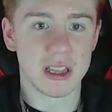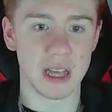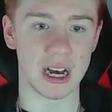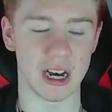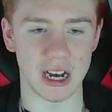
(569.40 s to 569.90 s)

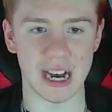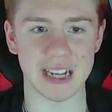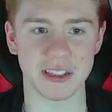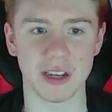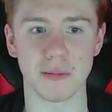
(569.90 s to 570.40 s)

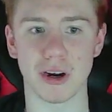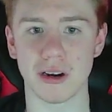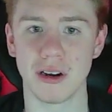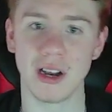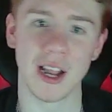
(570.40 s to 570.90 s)
Aston
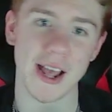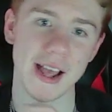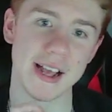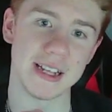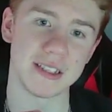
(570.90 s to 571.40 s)
Martin
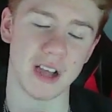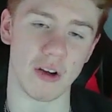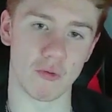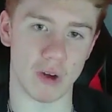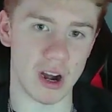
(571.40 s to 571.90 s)
is
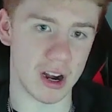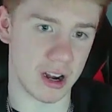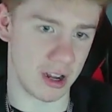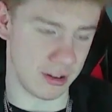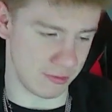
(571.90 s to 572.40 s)

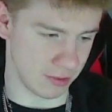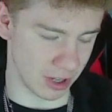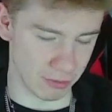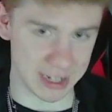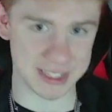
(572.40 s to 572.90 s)

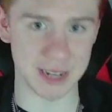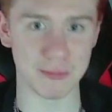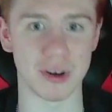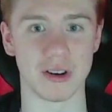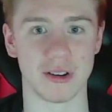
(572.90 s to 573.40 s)
the Racing
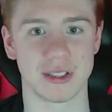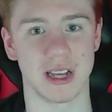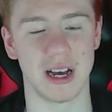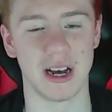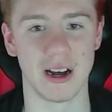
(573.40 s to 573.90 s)
Bulls
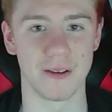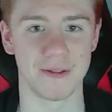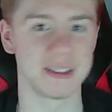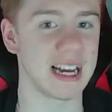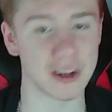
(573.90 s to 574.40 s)
of
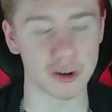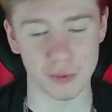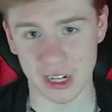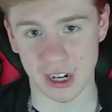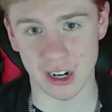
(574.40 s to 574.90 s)
Daniel
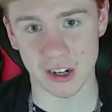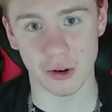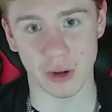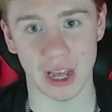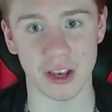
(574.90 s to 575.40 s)

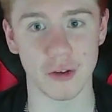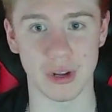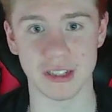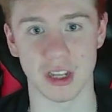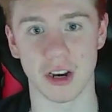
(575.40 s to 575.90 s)
Ricciardo and Yuki
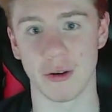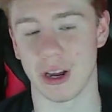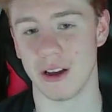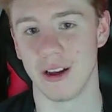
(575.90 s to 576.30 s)
Tsunoda.